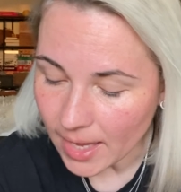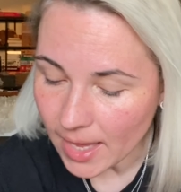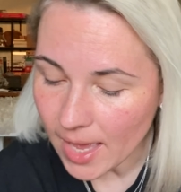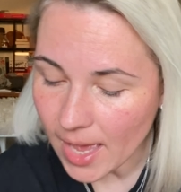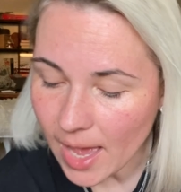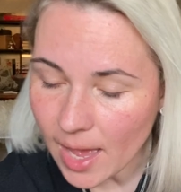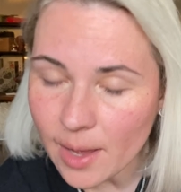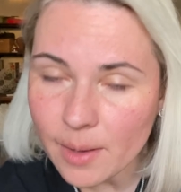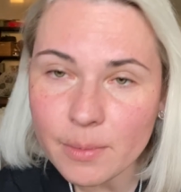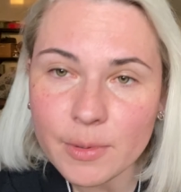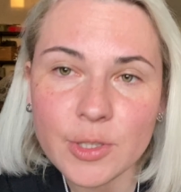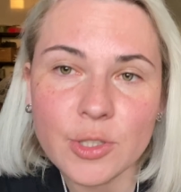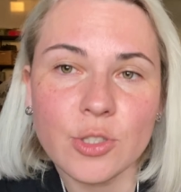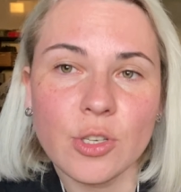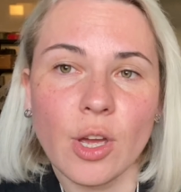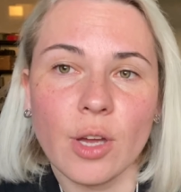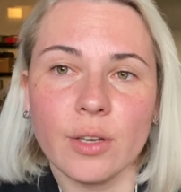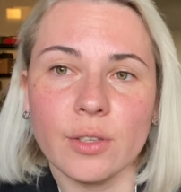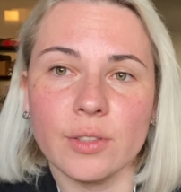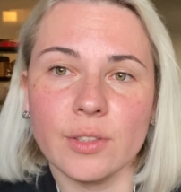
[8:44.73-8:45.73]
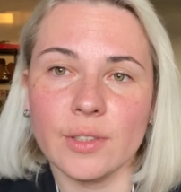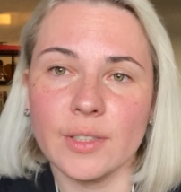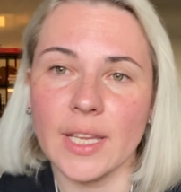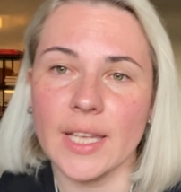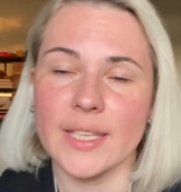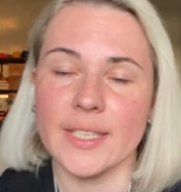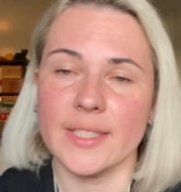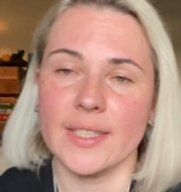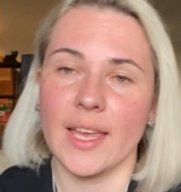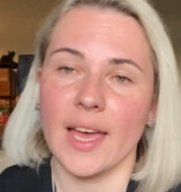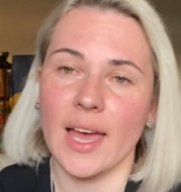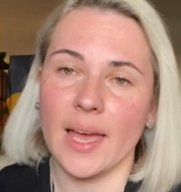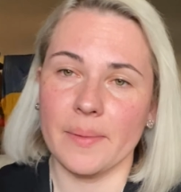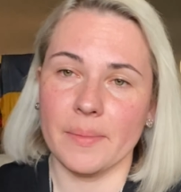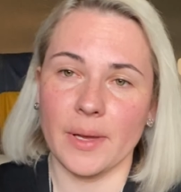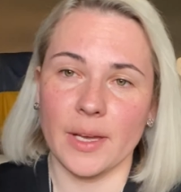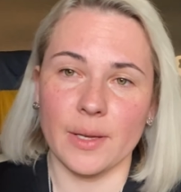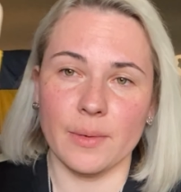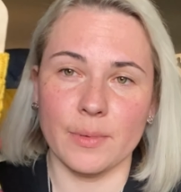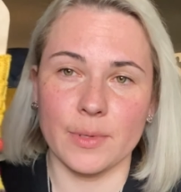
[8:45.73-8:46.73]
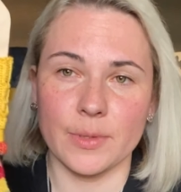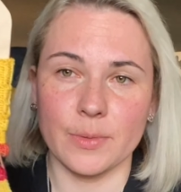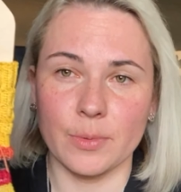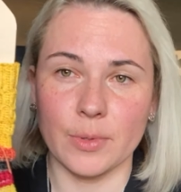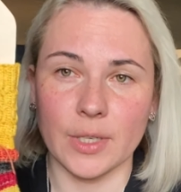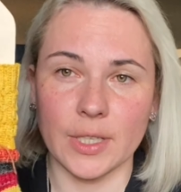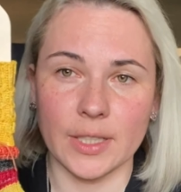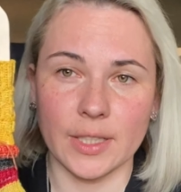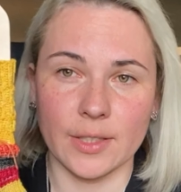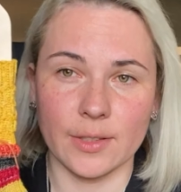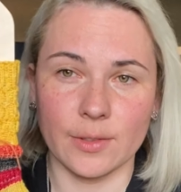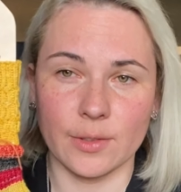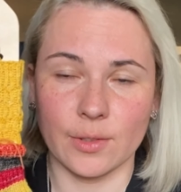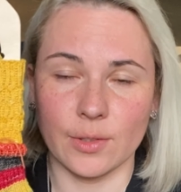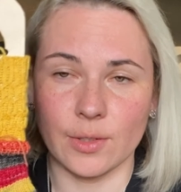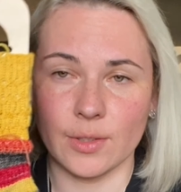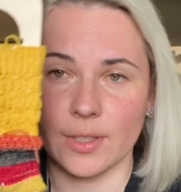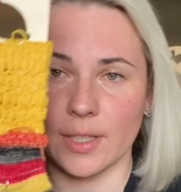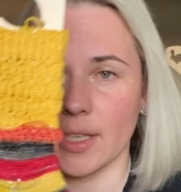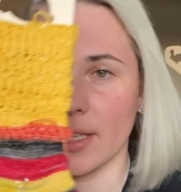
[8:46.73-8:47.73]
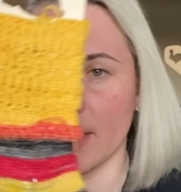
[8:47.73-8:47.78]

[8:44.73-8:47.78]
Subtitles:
I was showing you last time I was working on